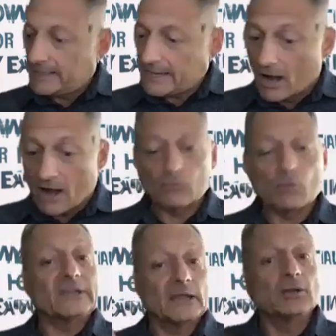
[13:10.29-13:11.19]
Now
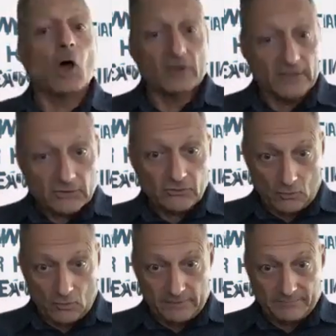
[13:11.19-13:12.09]
everyone can log
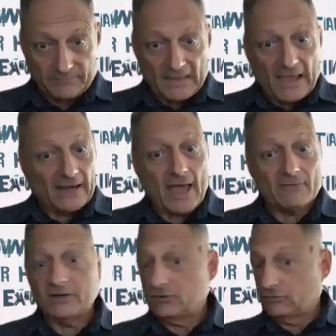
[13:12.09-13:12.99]
into it and
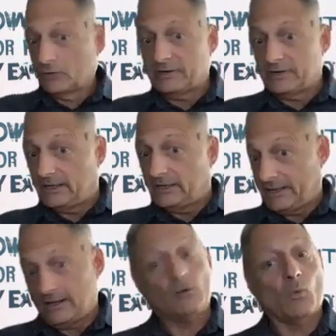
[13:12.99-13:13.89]
have it interpreted
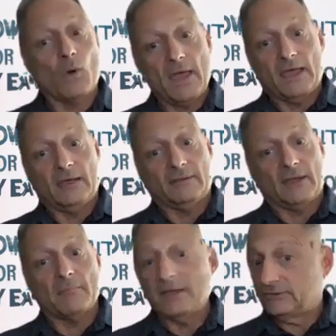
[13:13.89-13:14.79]
in a way
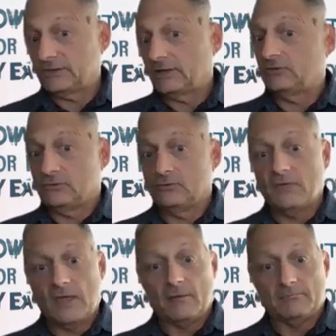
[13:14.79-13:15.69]
that makes sense to
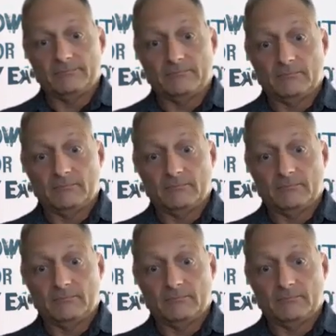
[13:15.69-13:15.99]
them.